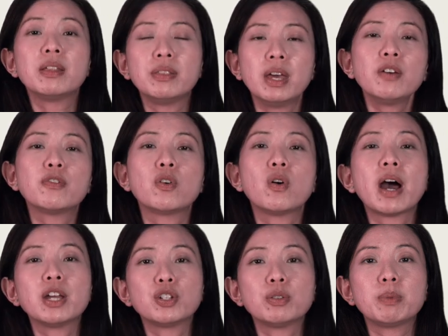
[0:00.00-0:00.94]
therefore
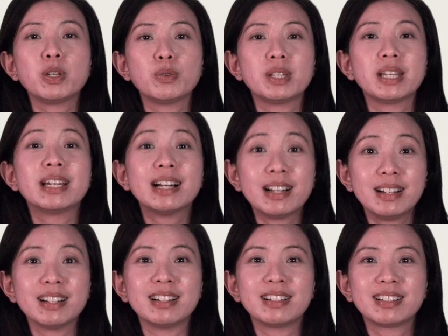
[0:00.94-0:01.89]
I should be using
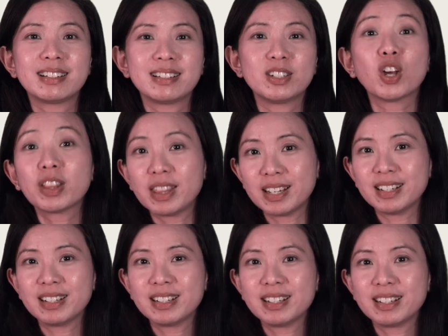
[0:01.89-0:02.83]
a, not the.